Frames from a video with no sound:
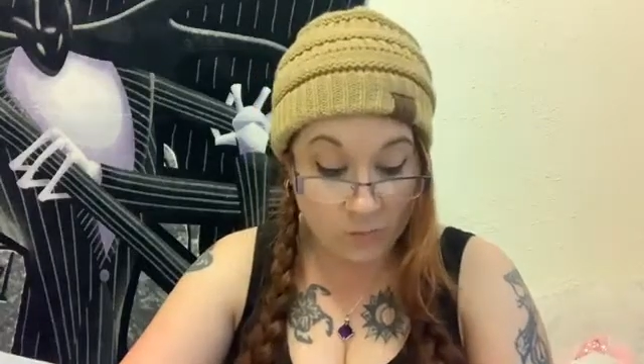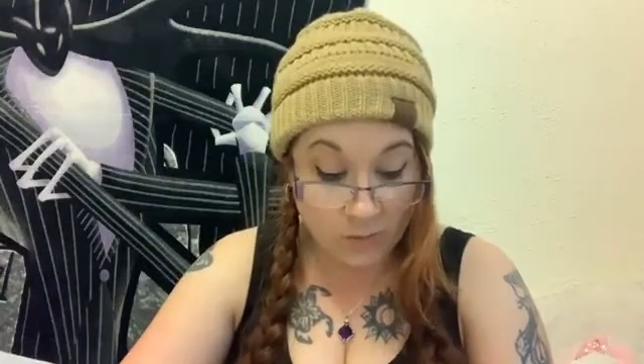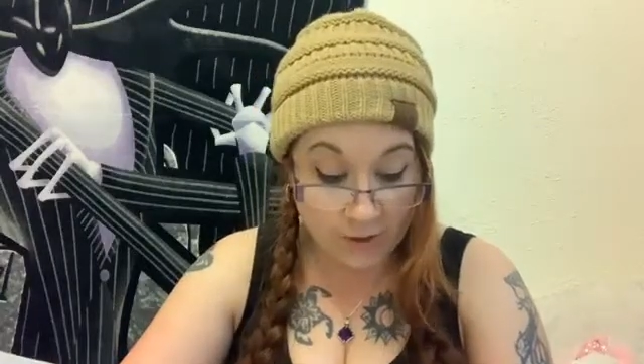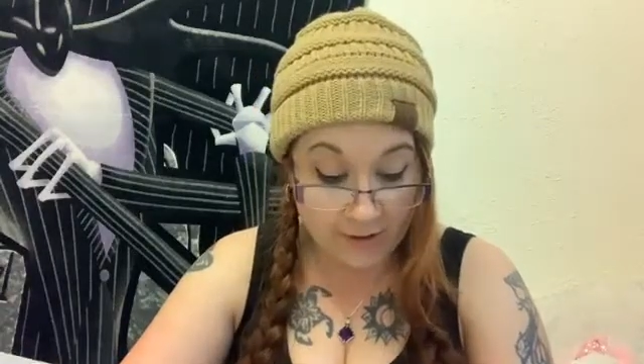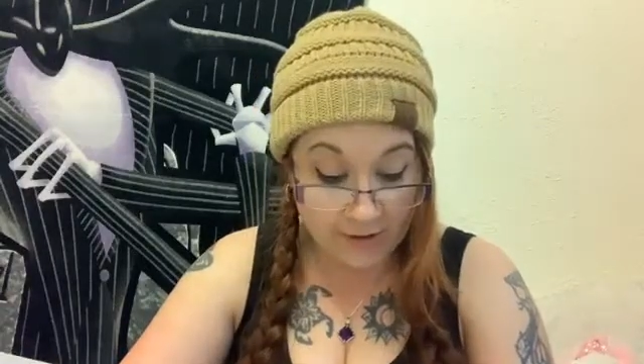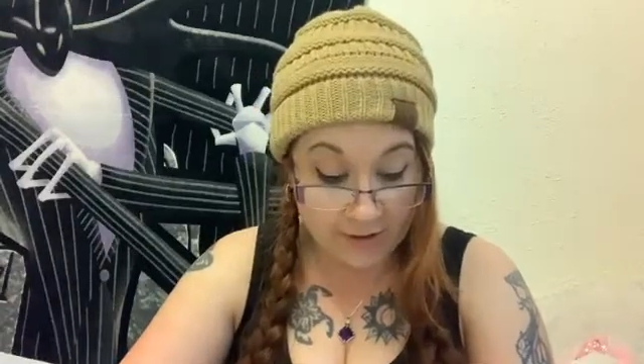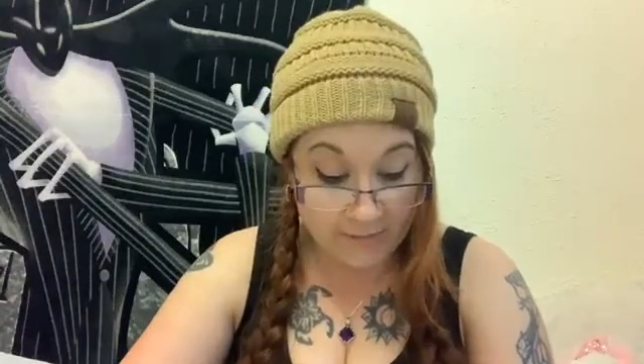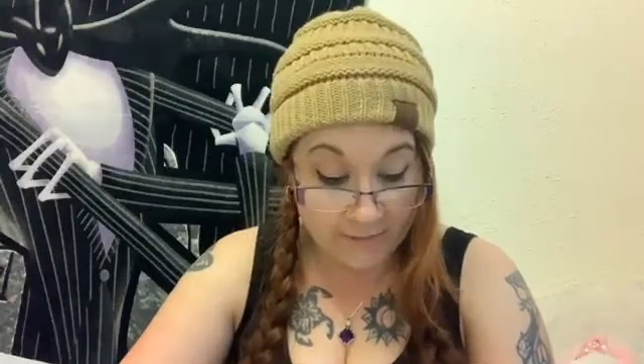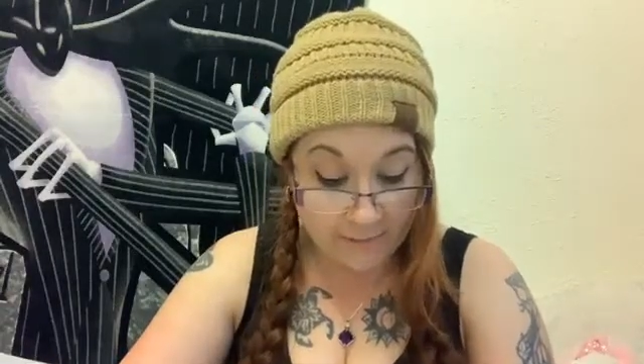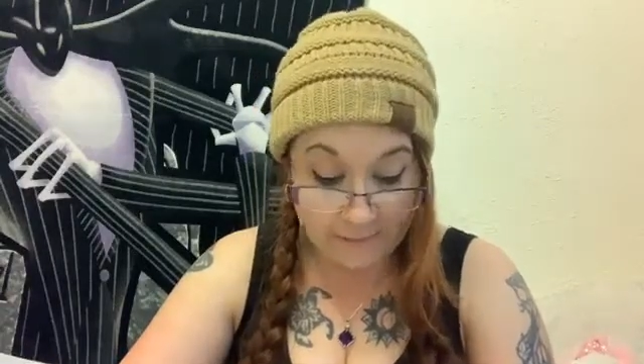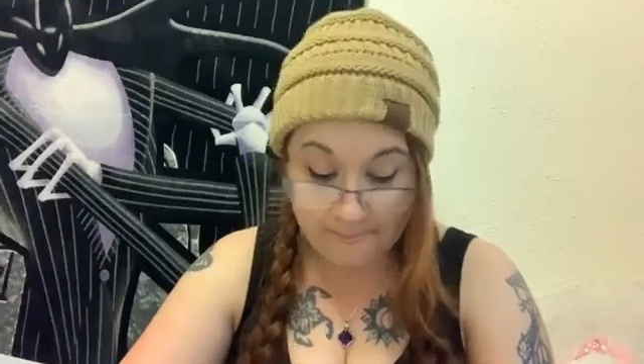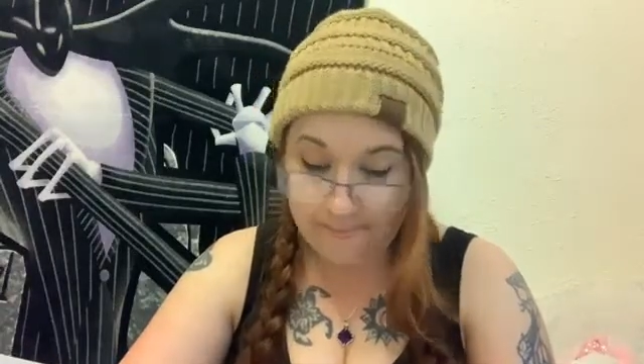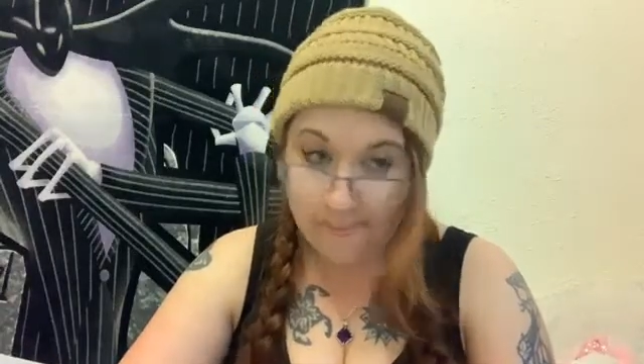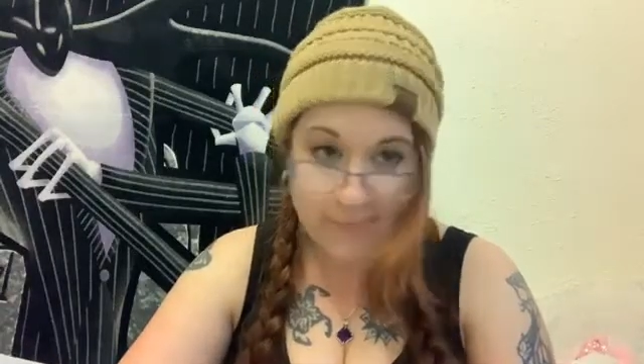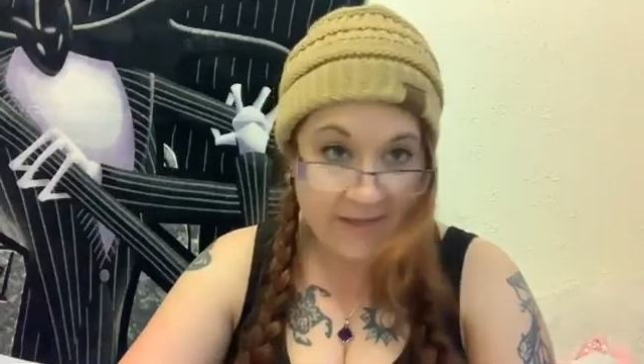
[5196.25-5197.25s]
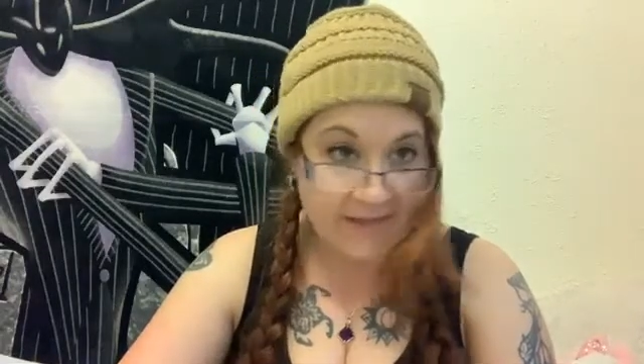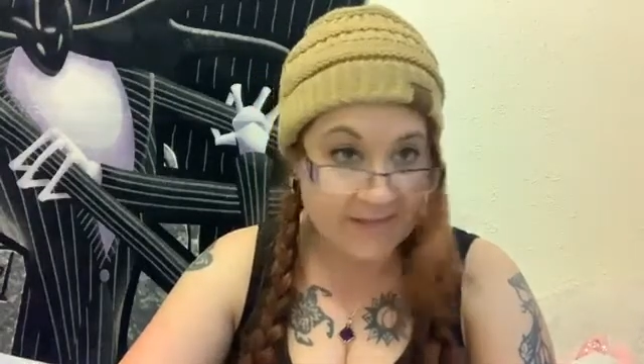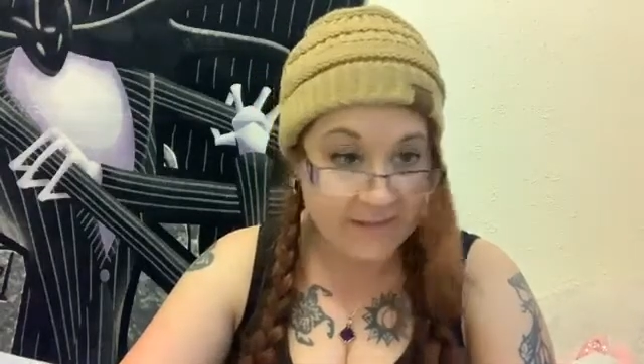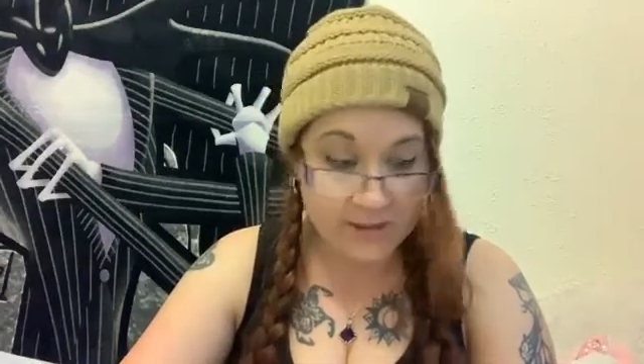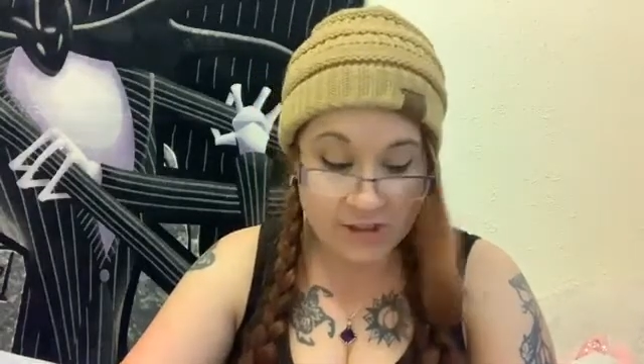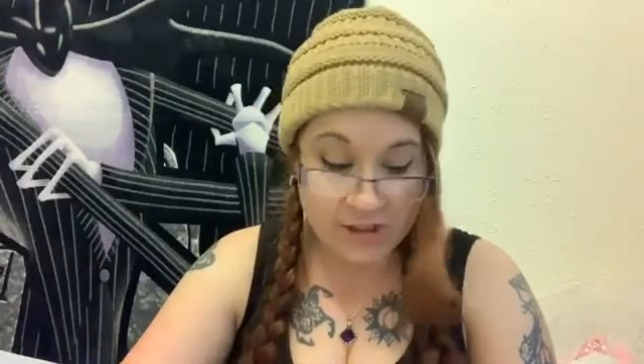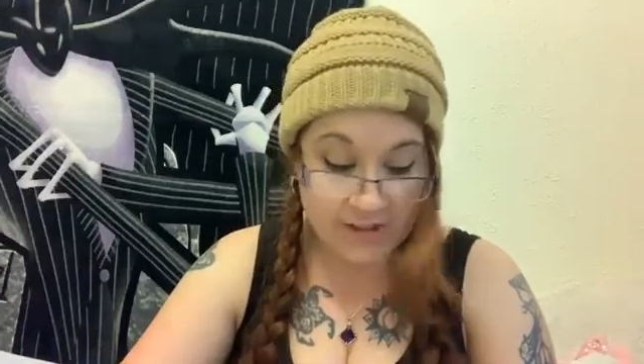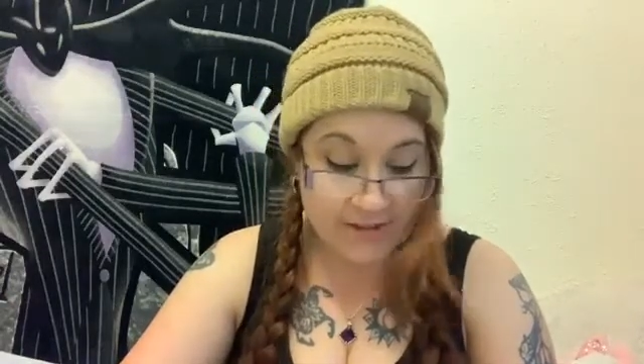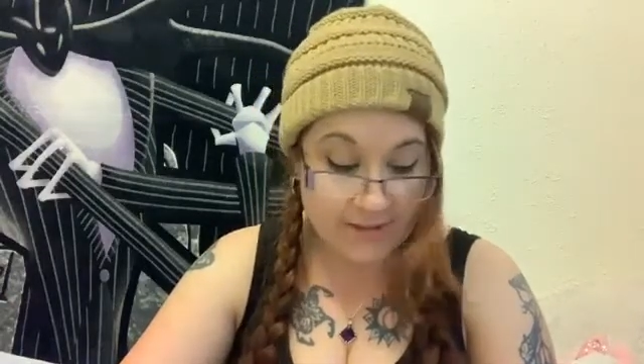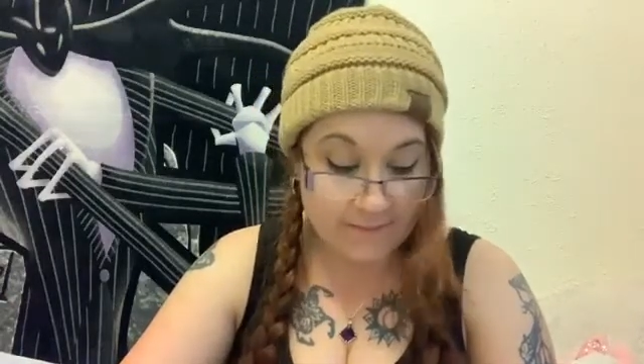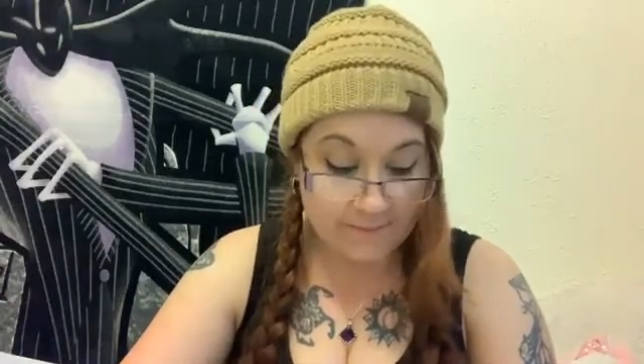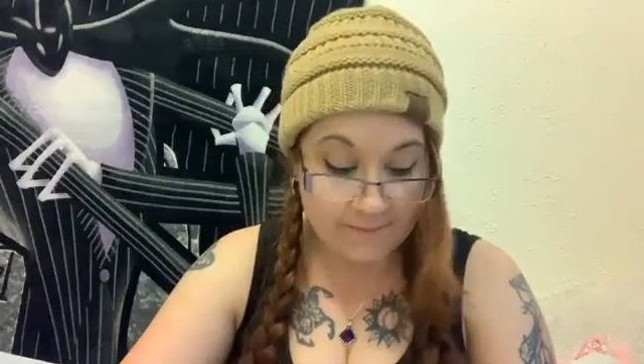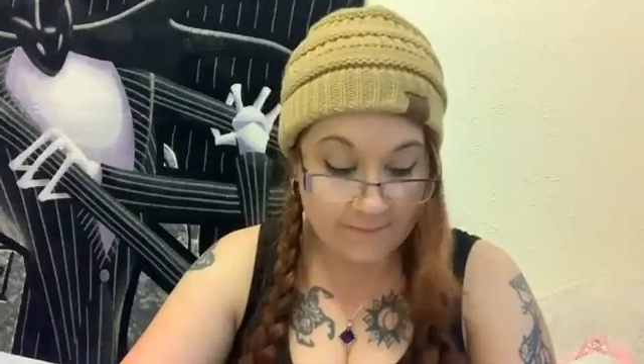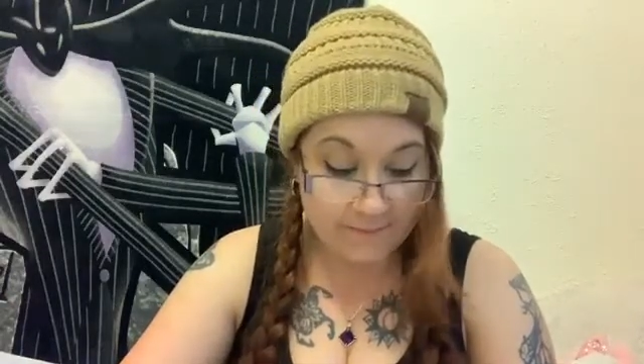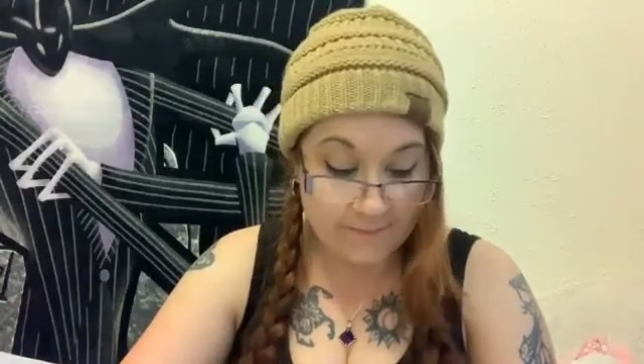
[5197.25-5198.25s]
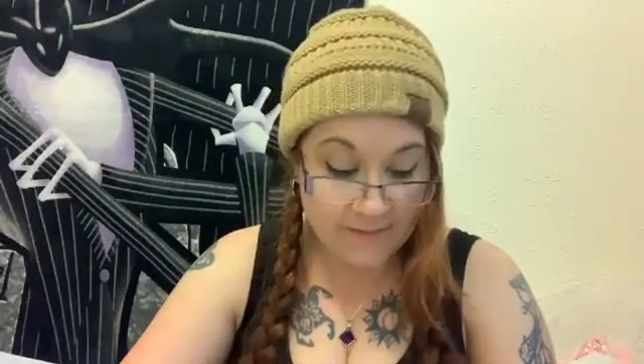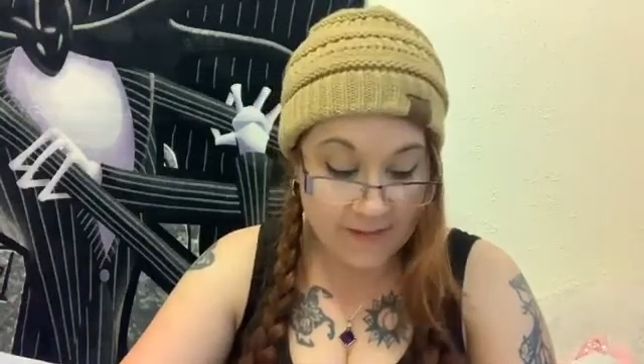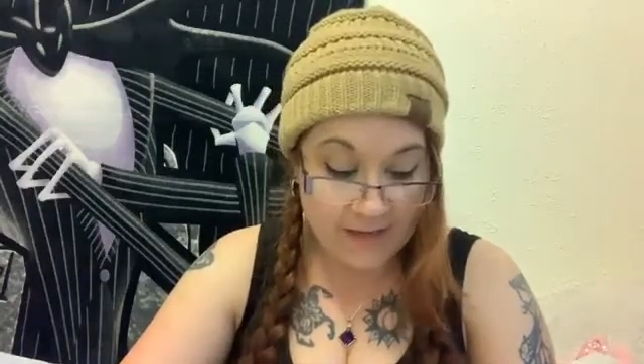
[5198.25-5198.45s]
to water, but he didn't shut them.